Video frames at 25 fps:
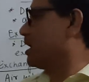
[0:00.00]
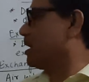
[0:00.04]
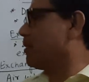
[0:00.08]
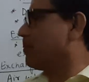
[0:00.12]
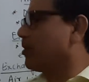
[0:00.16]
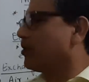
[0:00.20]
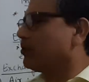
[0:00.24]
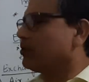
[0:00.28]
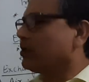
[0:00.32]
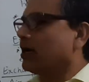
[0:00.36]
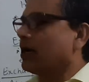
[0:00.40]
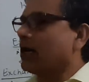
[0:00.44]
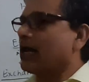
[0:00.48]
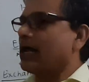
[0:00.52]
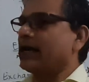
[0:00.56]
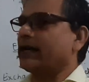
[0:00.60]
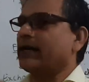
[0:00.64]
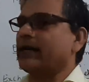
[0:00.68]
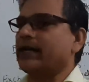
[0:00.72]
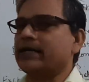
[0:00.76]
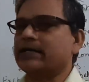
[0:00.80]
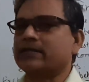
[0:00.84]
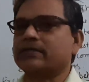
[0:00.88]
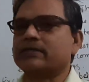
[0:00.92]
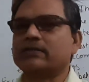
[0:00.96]
Above the
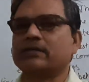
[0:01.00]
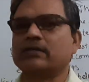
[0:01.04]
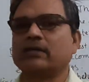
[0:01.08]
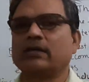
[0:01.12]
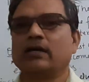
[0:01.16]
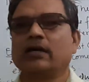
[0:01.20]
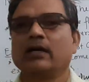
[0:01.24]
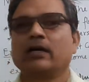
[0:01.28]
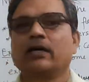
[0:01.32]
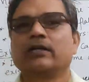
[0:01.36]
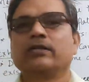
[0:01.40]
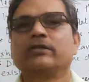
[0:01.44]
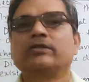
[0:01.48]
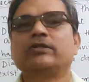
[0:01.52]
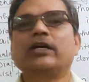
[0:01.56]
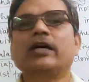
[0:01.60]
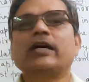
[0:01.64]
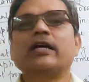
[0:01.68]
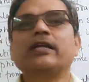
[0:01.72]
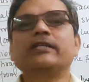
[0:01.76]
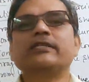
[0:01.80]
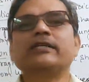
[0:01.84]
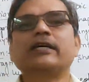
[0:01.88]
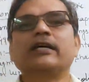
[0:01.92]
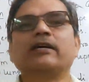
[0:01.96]
larynx,
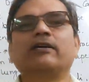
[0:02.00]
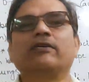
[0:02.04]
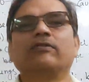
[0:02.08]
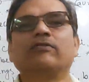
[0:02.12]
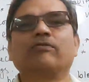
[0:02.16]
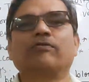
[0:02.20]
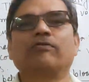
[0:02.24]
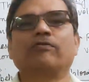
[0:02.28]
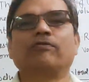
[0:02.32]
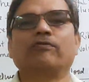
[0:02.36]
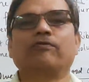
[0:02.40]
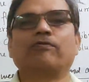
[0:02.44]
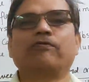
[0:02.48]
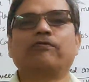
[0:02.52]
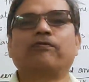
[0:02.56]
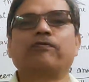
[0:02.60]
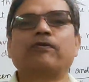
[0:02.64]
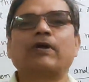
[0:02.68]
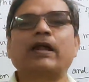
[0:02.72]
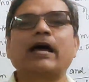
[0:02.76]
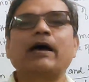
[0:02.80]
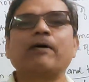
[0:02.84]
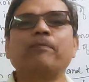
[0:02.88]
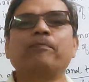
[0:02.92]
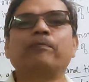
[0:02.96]
there is a
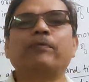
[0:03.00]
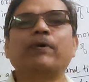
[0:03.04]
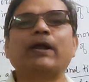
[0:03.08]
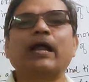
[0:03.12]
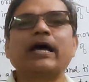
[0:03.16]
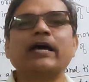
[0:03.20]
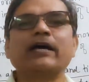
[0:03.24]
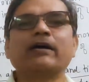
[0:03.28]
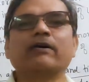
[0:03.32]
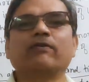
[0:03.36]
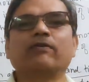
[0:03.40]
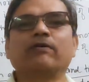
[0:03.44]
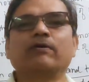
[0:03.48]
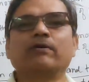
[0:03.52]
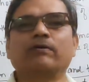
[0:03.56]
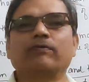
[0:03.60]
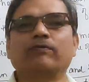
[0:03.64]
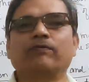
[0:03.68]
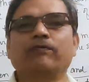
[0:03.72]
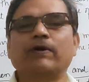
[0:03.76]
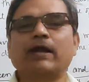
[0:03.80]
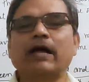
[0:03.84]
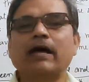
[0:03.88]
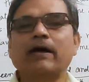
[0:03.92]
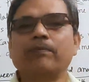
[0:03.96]

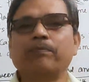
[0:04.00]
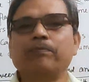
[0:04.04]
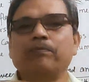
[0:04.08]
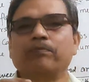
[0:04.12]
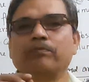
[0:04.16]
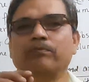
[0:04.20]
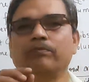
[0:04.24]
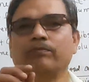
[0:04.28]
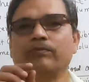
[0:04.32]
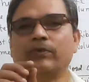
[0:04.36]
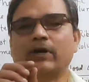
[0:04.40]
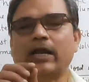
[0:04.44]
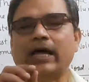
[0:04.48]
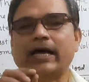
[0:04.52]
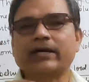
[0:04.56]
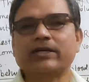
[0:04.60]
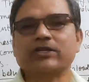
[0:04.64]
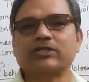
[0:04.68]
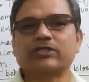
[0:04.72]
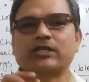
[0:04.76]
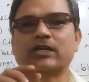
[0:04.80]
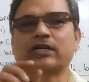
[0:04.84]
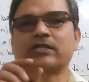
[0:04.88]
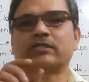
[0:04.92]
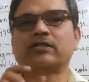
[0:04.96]

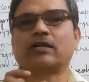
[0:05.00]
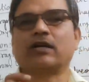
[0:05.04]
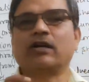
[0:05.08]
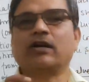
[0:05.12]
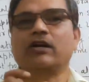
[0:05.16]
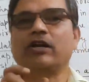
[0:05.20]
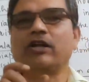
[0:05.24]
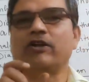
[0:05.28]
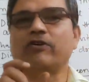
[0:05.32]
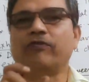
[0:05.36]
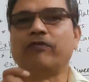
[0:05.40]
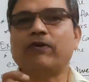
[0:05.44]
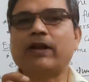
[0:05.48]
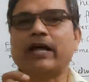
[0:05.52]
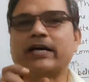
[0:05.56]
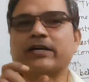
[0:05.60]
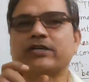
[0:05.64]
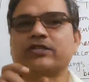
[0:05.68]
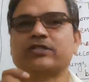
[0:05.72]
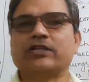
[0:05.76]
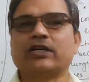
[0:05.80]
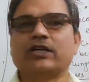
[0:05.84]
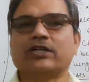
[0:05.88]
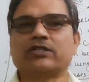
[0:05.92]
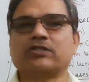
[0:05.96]
flap-like structure,
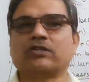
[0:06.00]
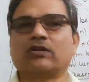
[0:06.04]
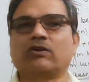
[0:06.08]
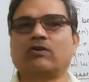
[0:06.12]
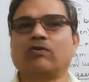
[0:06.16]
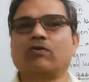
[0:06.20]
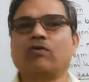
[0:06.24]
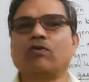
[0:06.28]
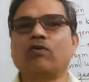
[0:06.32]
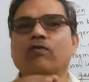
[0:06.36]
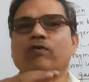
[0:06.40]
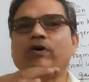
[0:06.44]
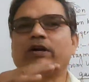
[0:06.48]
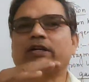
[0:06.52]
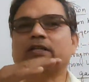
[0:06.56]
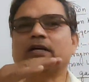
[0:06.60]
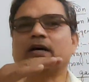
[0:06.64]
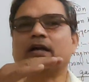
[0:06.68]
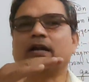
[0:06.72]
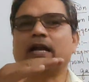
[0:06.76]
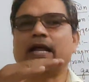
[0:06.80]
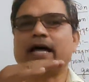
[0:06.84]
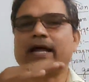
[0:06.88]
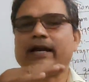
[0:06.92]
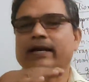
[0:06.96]
leaf-like structure over
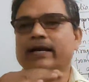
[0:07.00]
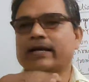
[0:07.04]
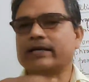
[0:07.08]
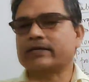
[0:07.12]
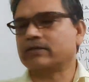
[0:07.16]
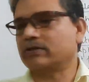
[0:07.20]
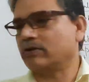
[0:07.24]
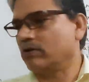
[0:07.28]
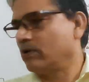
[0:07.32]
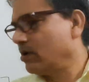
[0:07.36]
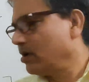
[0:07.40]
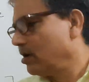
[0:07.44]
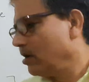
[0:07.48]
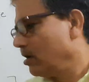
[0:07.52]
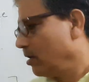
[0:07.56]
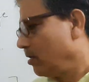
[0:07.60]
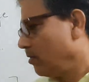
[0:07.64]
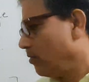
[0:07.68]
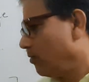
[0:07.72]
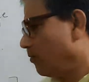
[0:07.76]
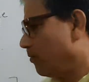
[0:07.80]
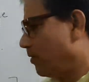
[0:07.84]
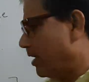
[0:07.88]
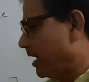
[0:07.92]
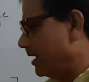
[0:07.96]
the larynx.
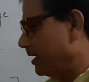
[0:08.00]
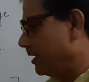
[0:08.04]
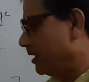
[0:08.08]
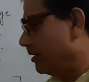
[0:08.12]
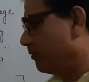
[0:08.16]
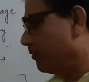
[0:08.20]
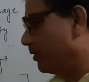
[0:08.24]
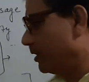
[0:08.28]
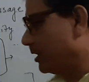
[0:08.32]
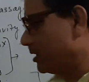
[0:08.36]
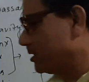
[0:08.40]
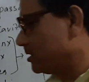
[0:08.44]
Why? What